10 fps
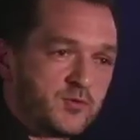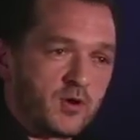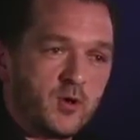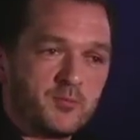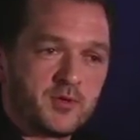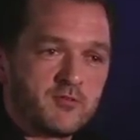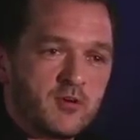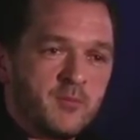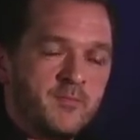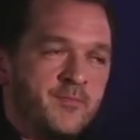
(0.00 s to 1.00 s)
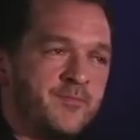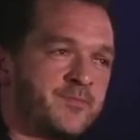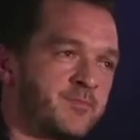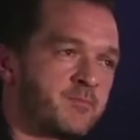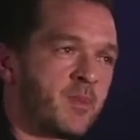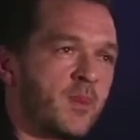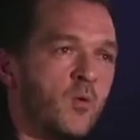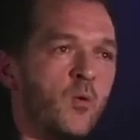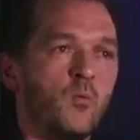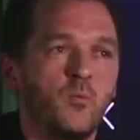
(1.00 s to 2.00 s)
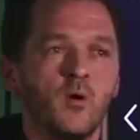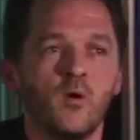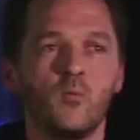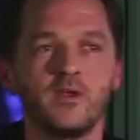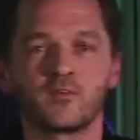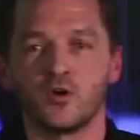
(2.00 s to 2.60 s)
Stockholm Syndrome. We've